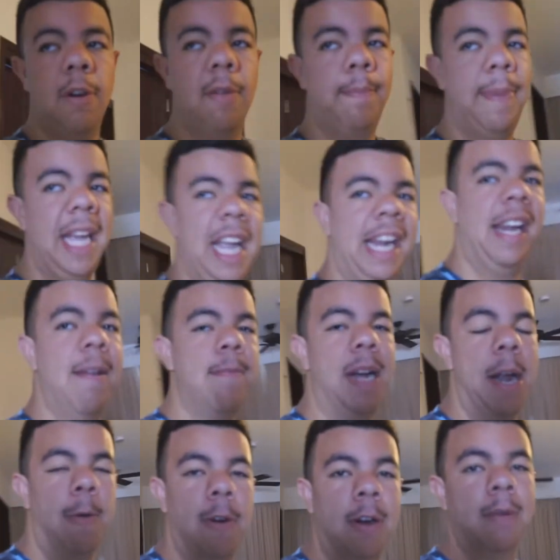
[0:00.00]
We're back in
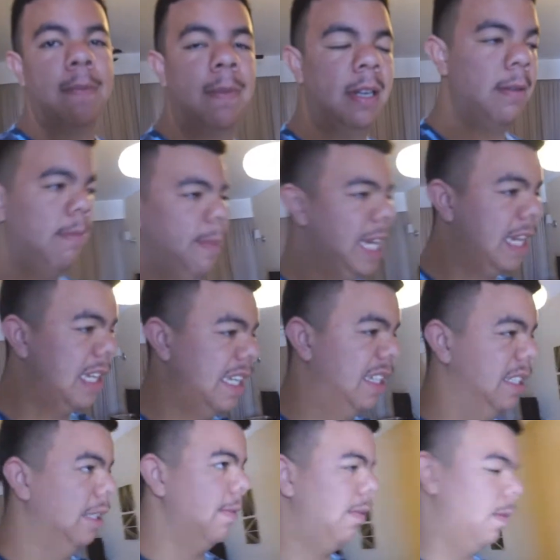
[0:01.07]
my room
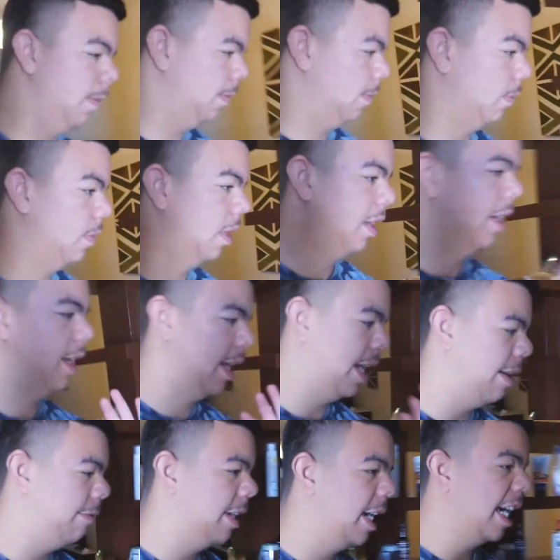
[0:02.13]
because
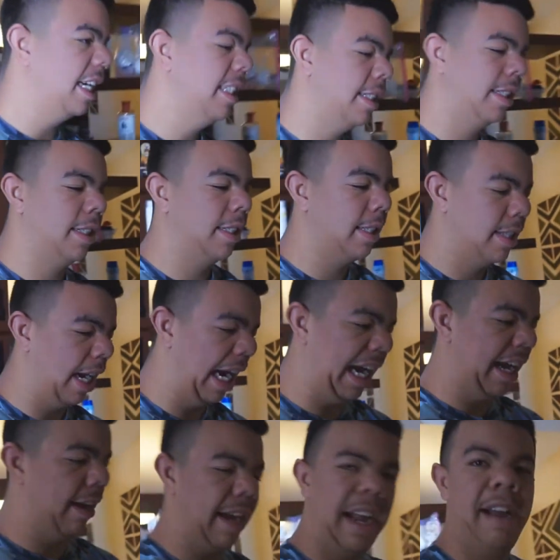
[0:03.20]
if you guys,
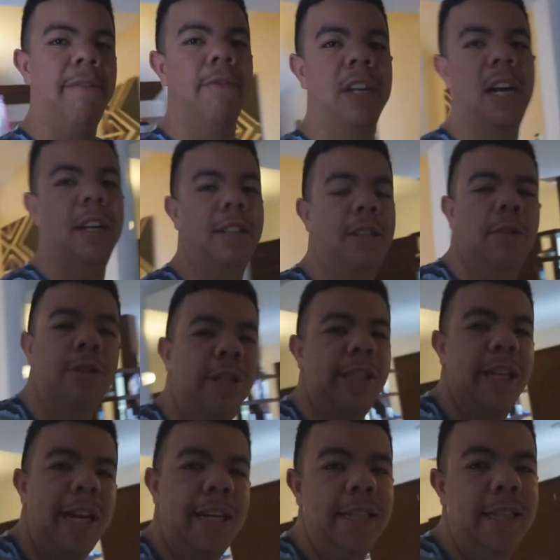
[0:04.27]
I have not told
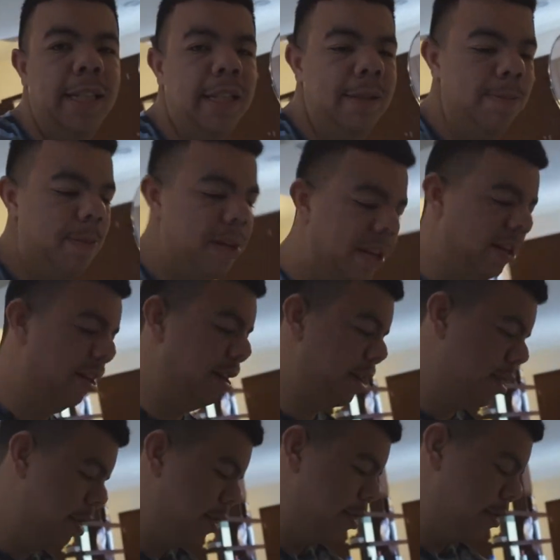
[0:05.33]
you guys this, but
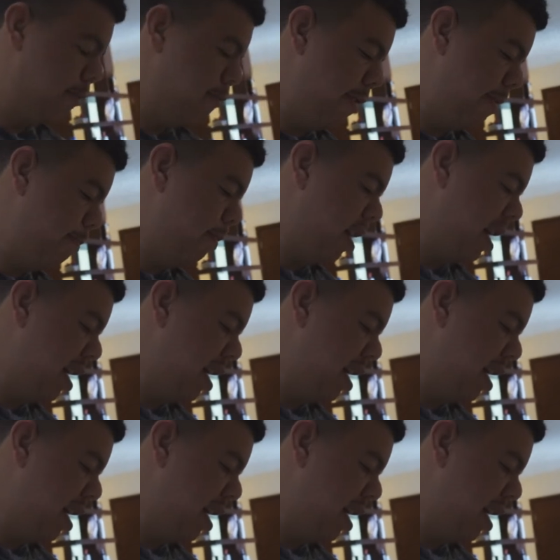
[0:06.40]
we